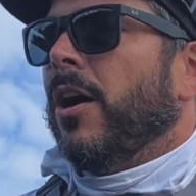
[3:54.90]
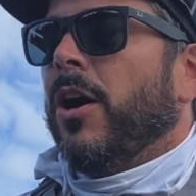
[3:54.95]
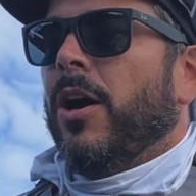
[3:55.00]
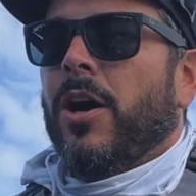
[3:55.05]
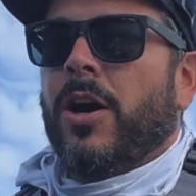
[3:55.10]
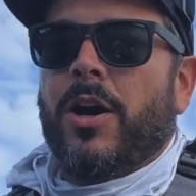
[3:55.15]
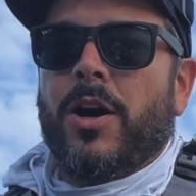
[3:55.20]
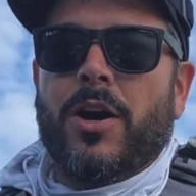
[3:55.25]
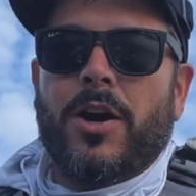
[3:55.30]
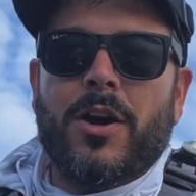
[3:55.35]

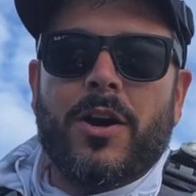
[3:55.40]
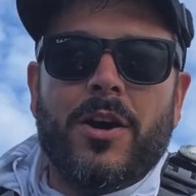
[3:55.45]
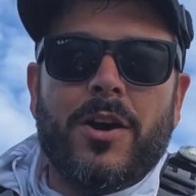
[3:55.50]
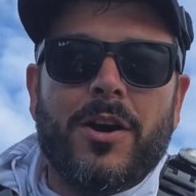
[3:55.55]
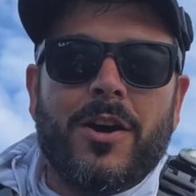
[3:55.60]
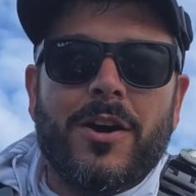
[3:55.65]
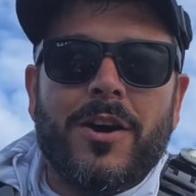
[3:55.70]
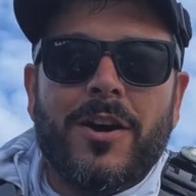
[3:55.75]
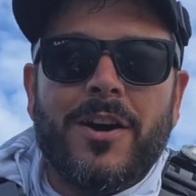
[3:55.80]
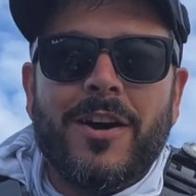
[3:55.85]

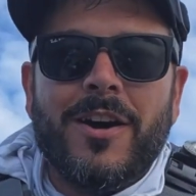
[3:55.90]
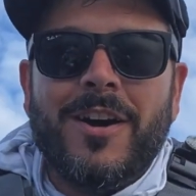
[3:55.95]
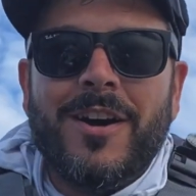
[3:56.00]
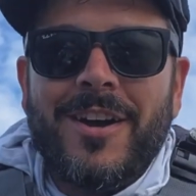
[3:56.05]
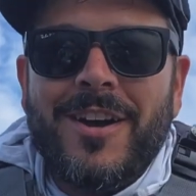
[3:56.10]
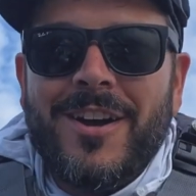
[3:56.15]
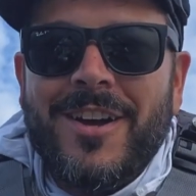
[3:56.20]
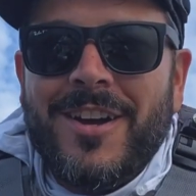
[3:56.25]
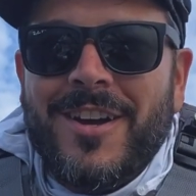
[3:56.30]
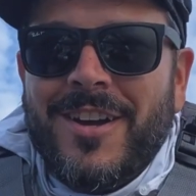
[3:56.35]
I
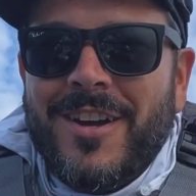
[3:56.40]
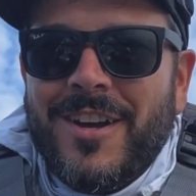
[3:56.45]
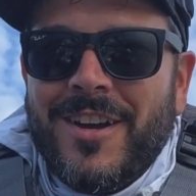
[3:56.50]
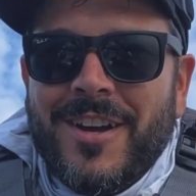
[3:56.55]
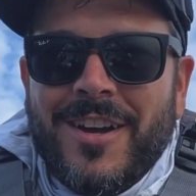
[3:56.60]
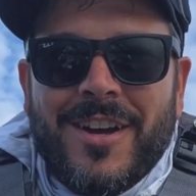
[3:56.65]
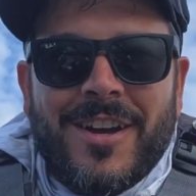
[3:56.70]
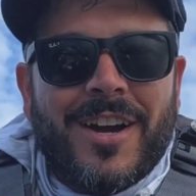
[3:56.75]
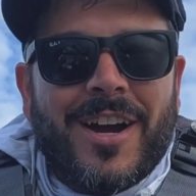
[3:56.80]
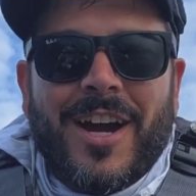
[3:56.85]

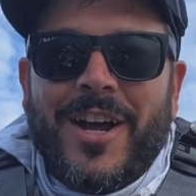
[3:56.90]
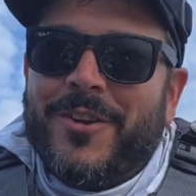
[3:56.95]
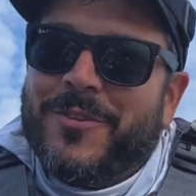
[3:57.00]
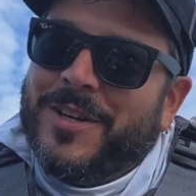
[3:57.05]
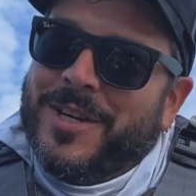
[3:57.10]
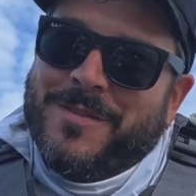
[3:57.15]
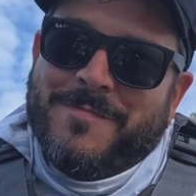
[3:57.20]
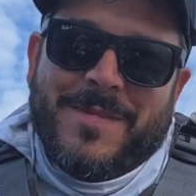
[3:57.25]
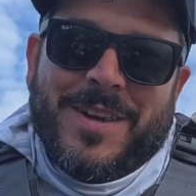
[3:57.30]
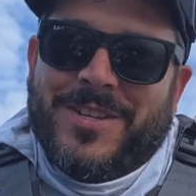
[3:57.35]
don't
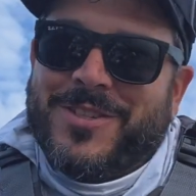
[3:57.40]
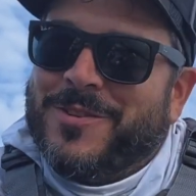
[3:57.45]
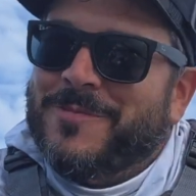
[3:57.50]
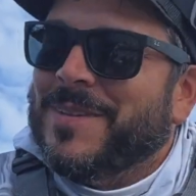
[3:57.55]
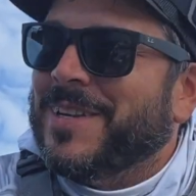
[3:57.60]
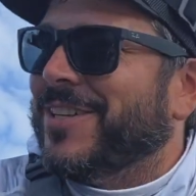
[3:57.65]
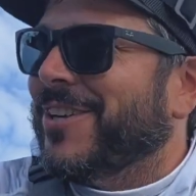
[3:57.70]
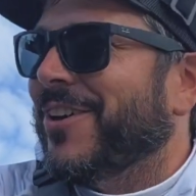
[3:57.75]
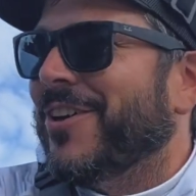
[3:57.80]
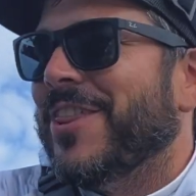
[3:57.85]
need a
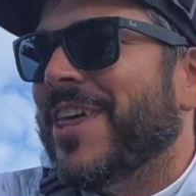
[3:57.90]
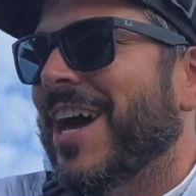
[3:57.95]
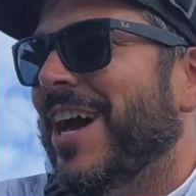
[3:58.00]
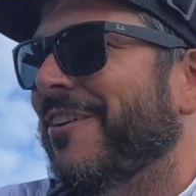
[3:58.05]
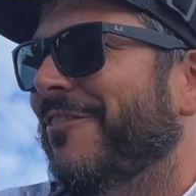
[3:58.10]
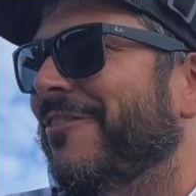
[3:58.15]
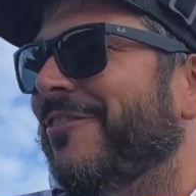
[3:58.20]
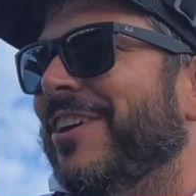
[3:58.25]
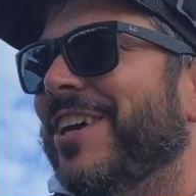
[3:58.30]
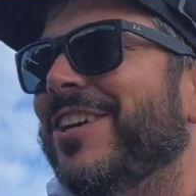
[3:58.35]
measurement on
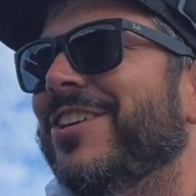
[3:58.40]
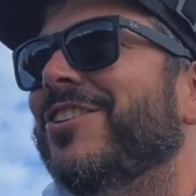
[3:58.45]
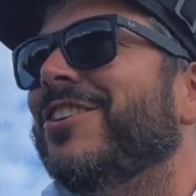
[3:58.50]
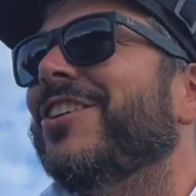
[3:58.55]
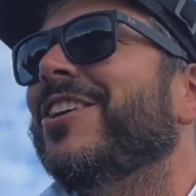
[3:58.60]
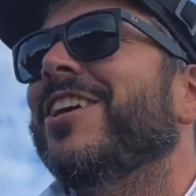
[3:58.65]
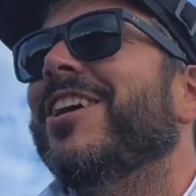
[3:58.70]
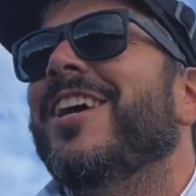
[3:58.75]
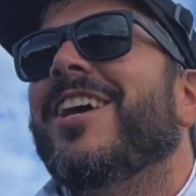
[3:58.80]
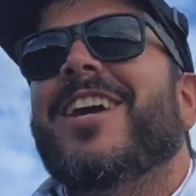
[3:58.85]
that
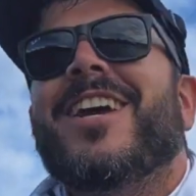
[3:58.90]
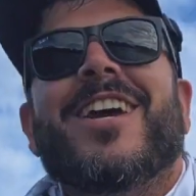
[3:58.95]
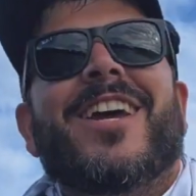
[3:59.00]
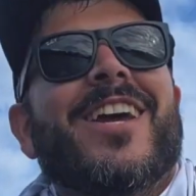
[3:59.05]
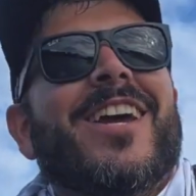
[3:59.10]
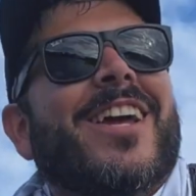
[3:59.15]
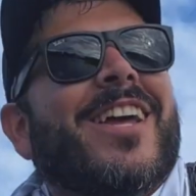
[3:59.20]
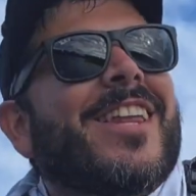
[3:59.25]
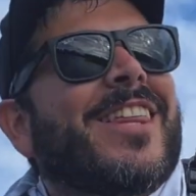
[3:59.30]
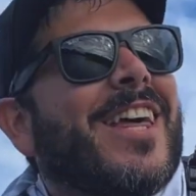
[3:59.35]
fish.
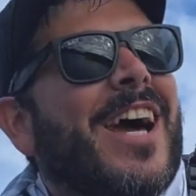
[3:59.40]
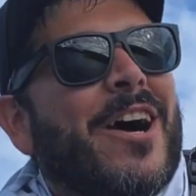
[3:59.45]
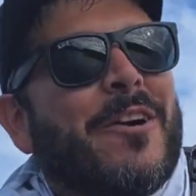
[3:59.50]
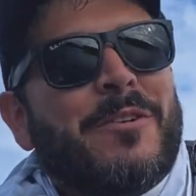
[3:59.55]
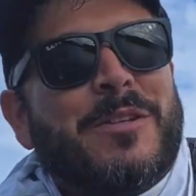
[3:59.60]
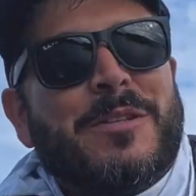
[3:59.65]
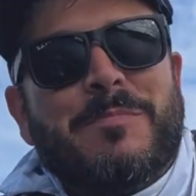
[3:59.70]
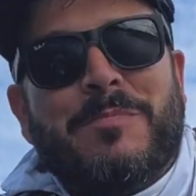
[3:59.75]
That was